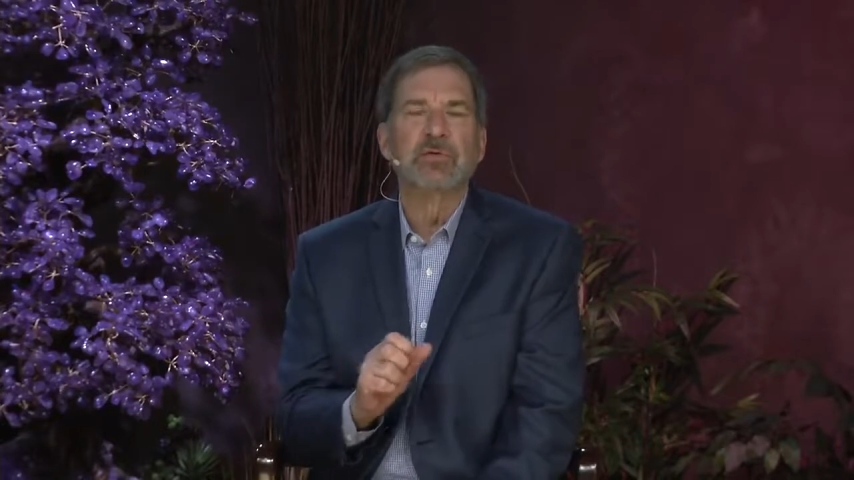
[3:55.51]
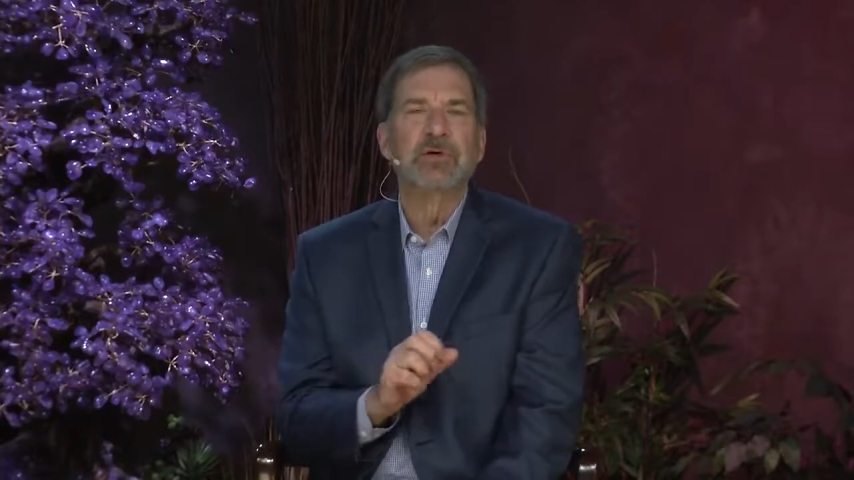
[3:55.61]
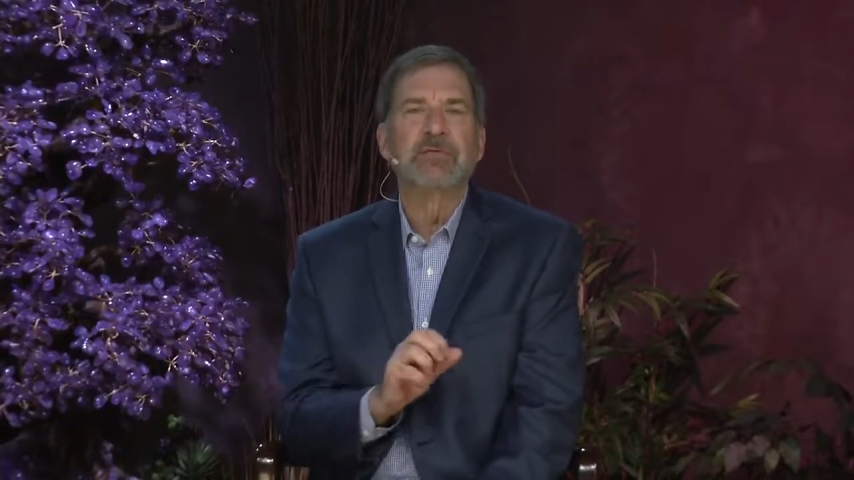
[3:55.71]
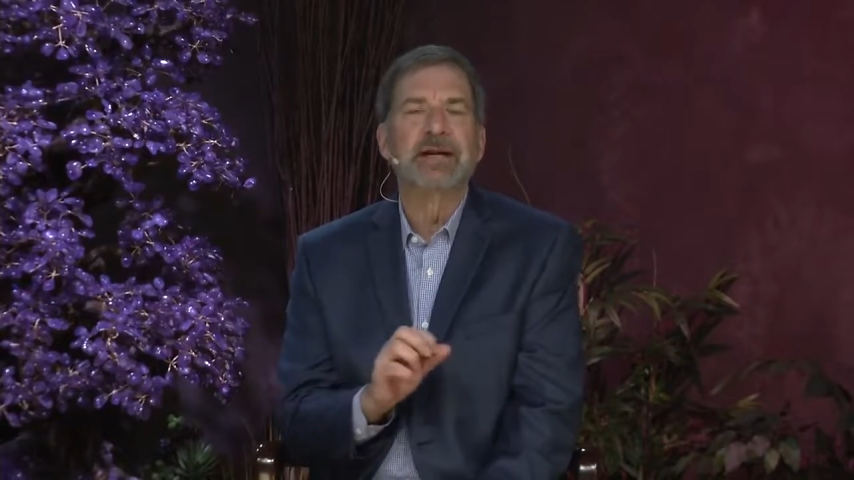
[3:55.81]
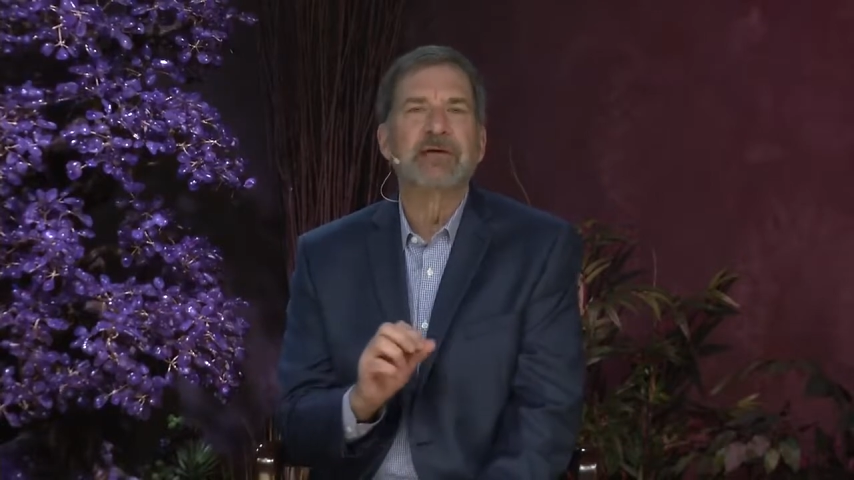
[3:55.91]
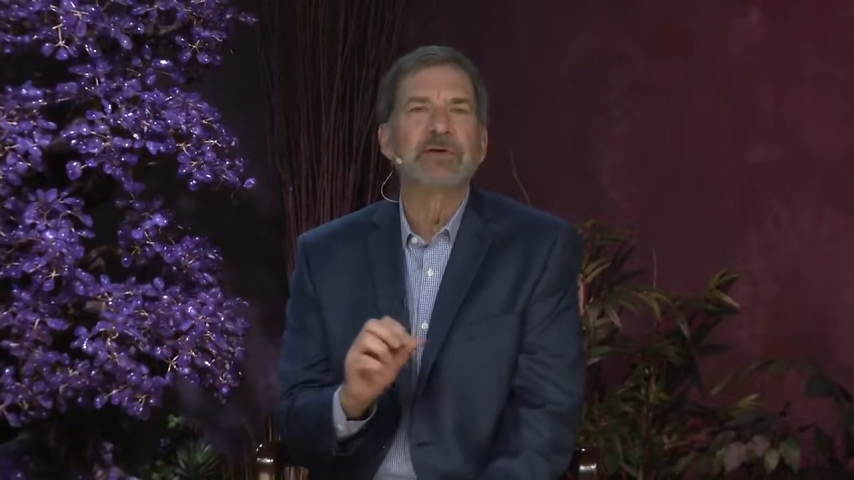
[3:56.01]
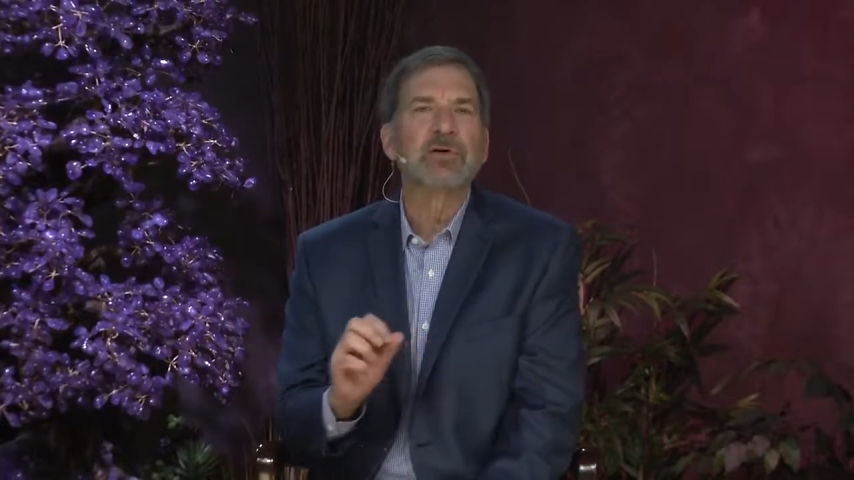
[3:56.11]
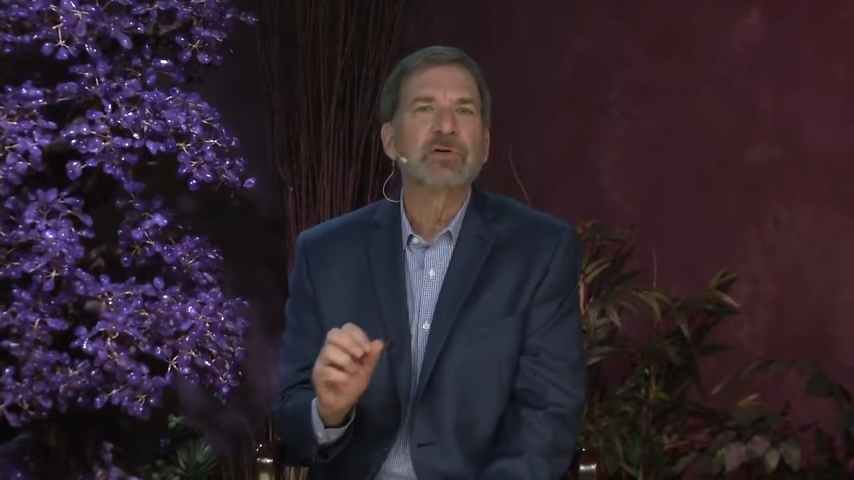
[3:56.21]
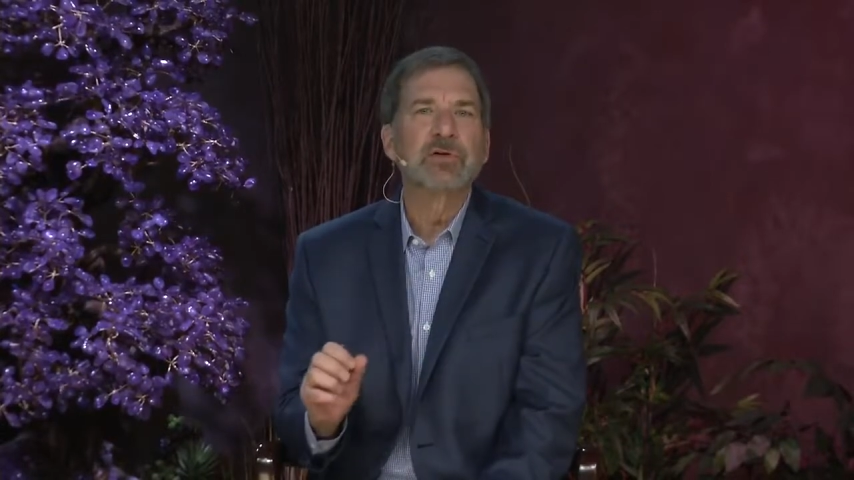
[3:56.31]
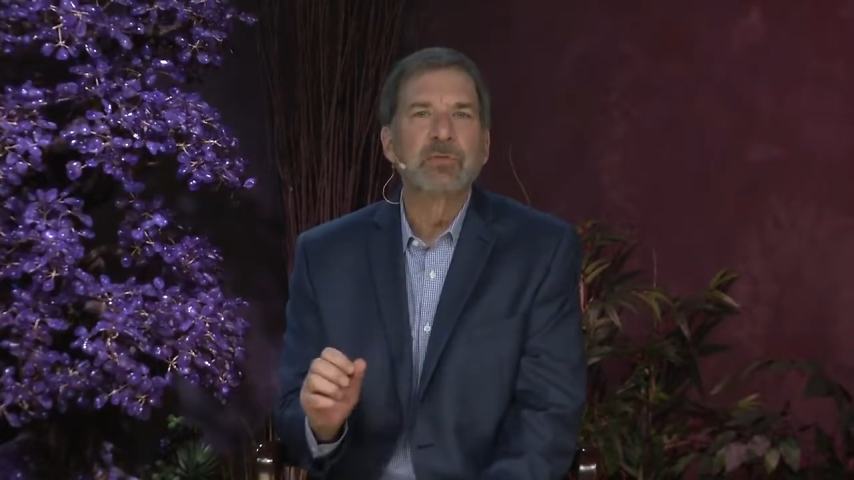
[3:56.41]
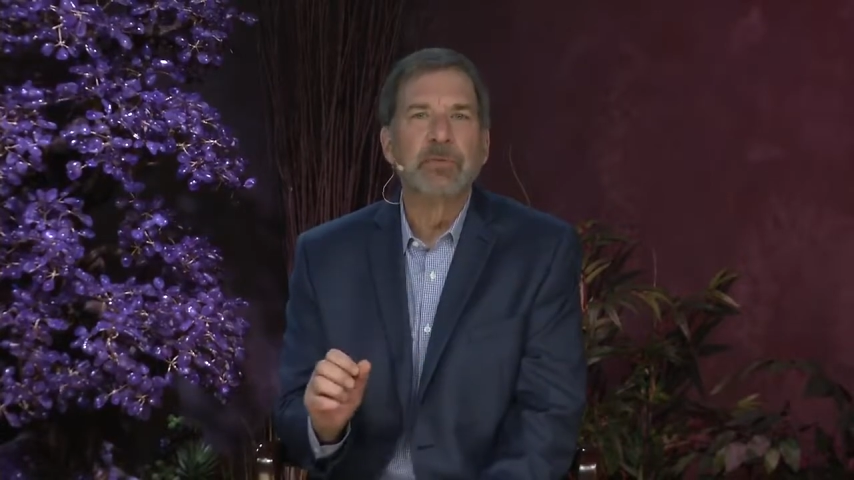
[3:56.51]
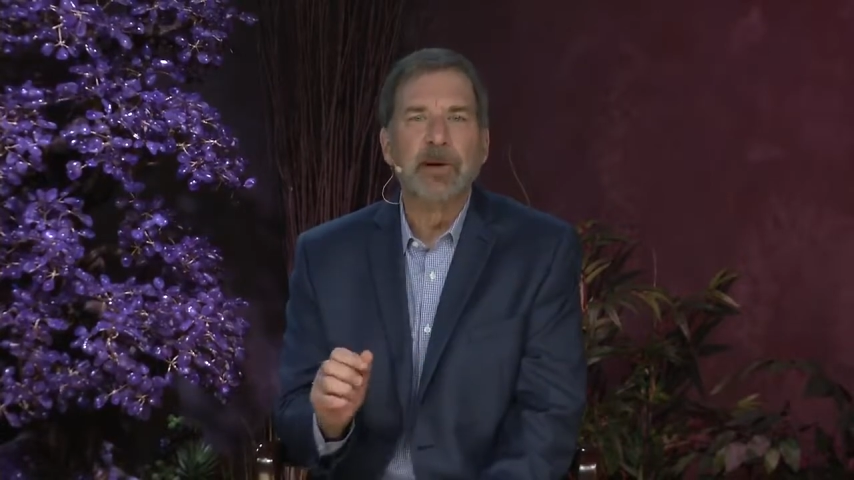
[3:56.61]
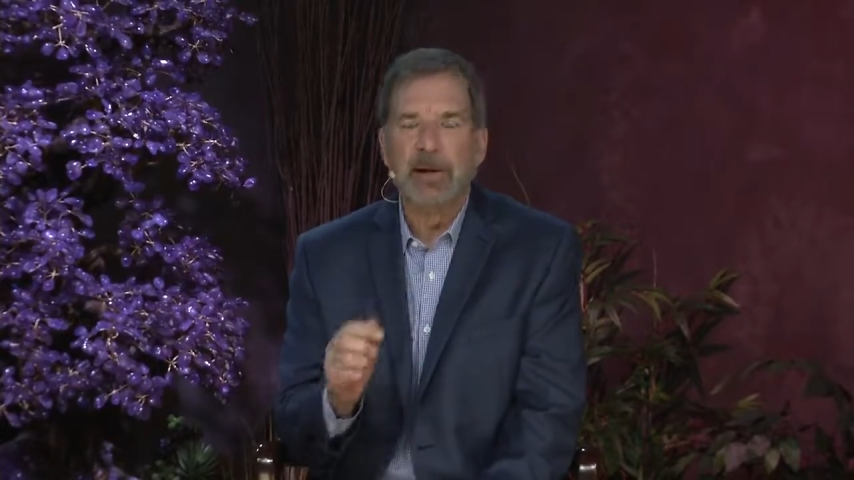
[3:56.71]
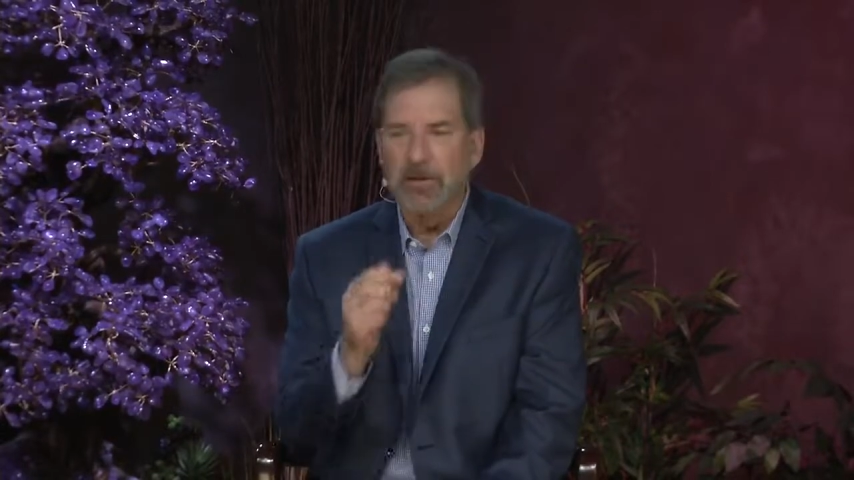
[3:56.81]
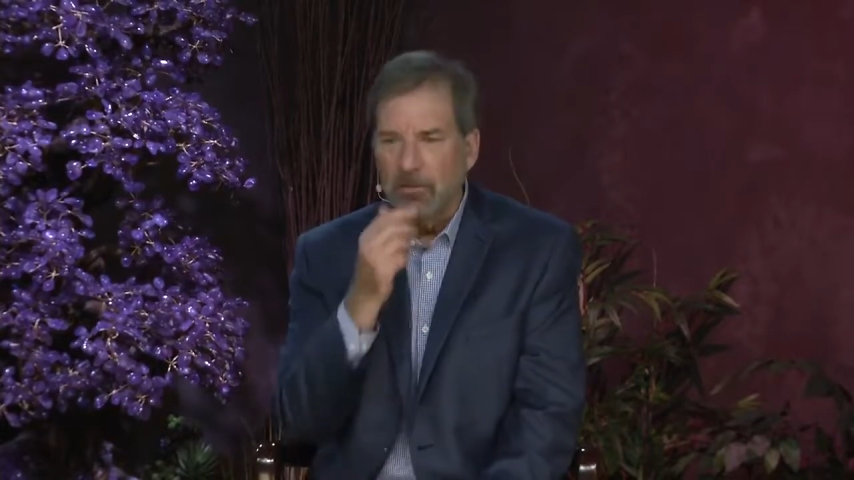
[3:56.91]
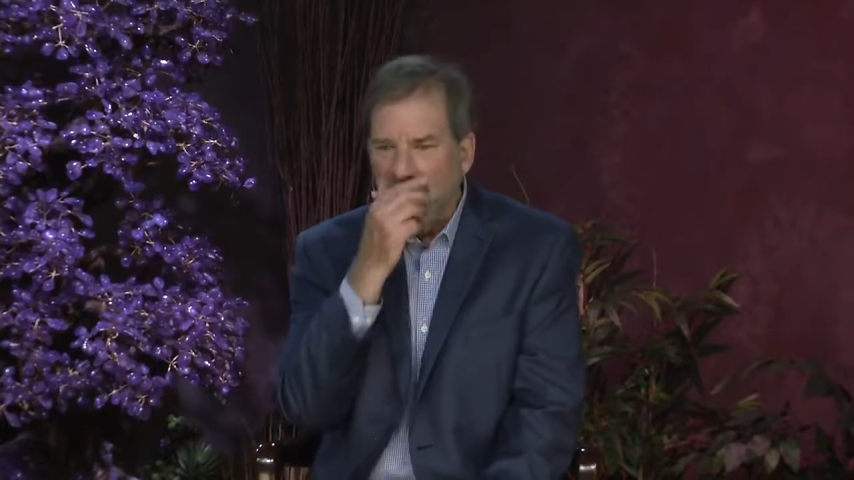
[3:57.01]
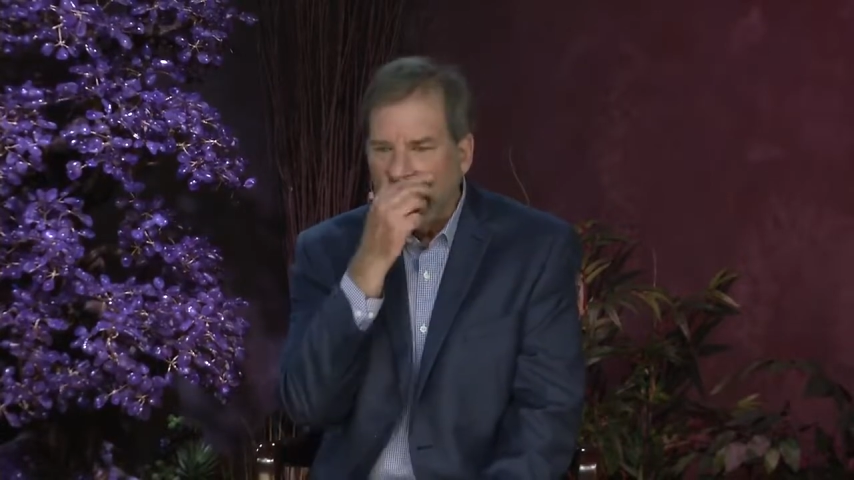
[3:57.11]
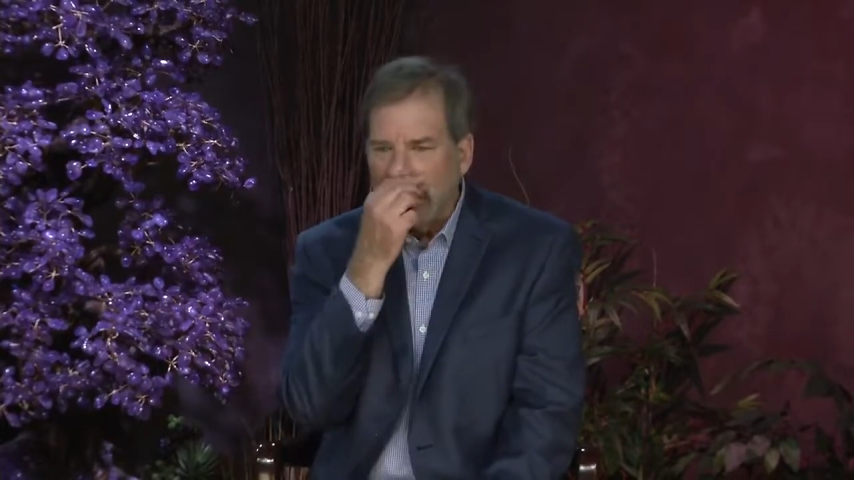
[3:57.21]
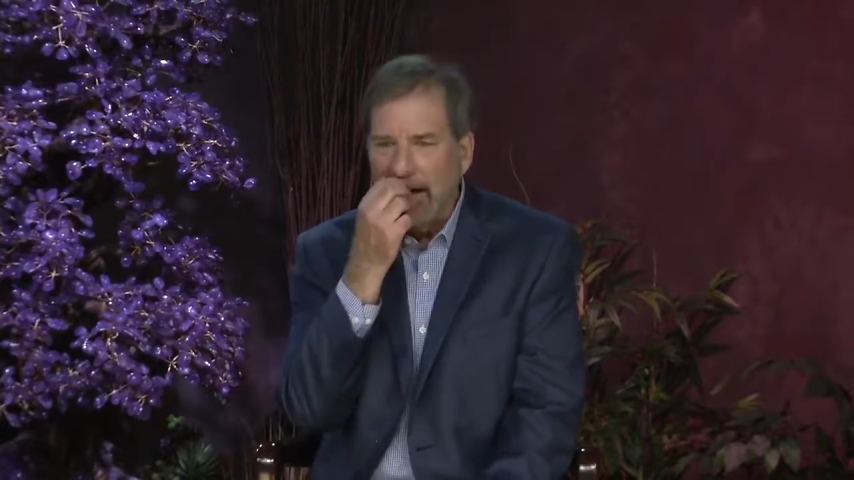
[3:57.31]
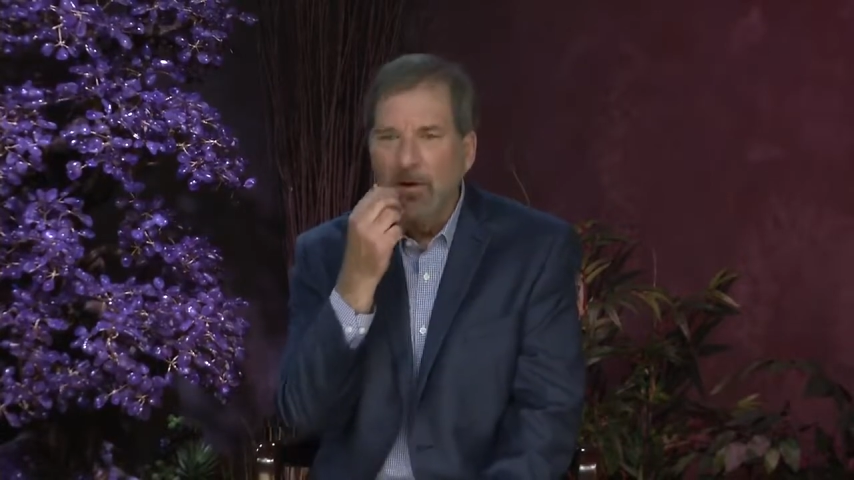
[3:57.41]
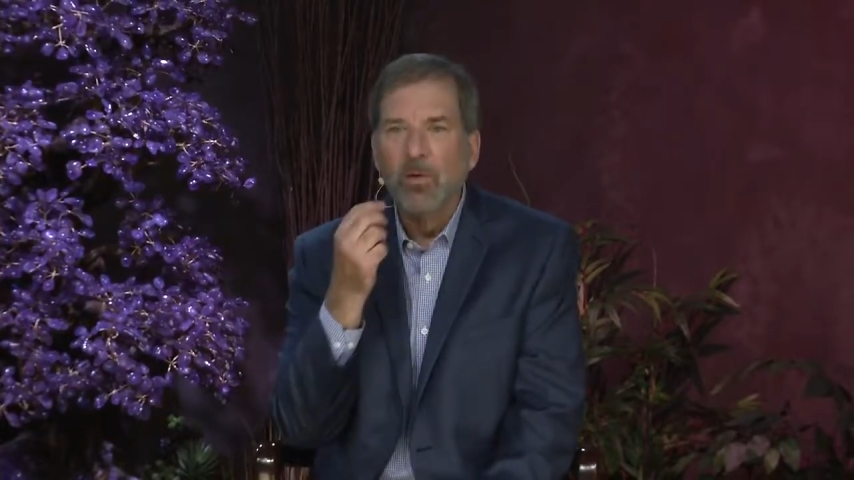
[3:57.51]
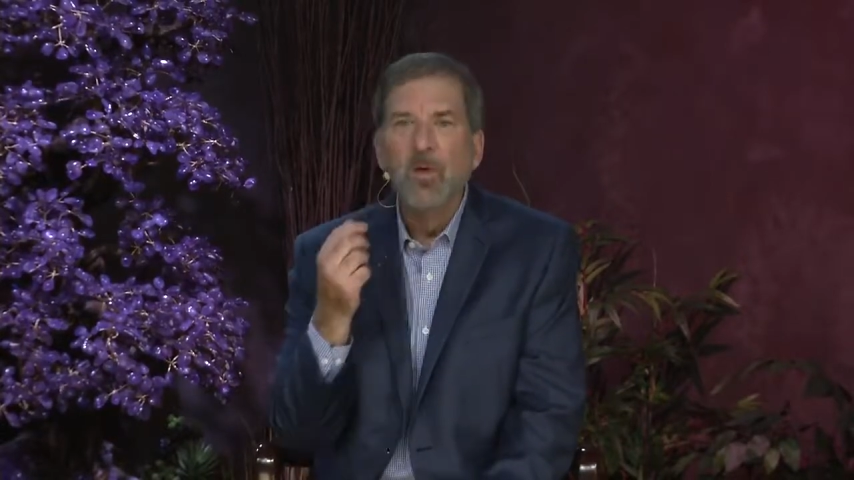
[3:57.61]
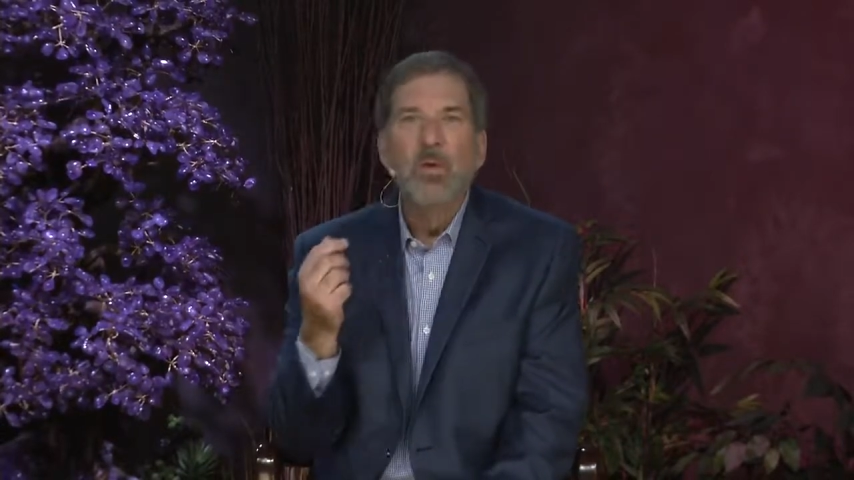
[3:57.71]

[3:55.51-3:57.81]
who even have a clue about it right now.